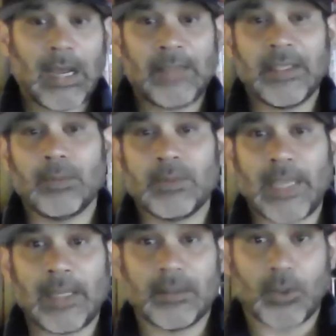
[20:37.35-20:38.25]
I think it would
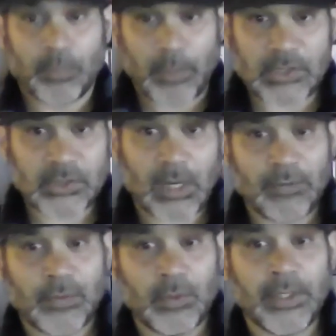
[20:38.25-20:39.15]
take a little pressure off
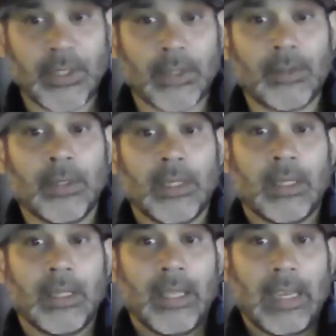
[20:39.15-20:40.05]
of Julio,
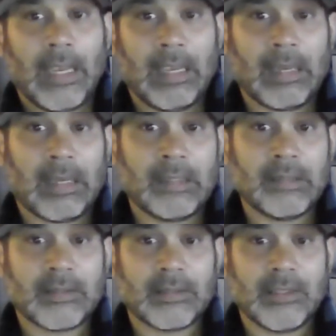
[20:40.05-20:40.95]

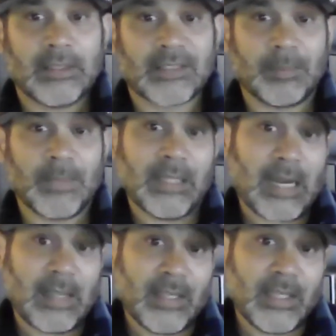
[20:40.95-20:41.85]
and it's something that
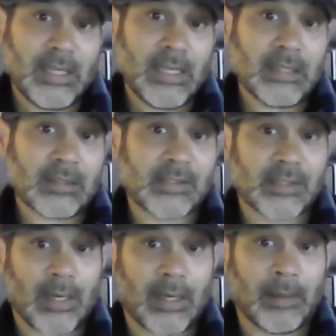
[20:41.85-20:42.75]
I think he needs
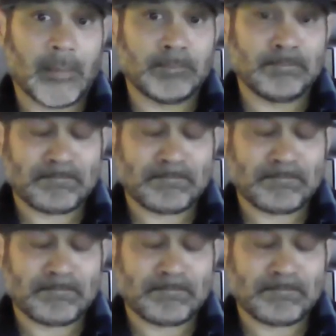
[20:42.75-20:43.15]
to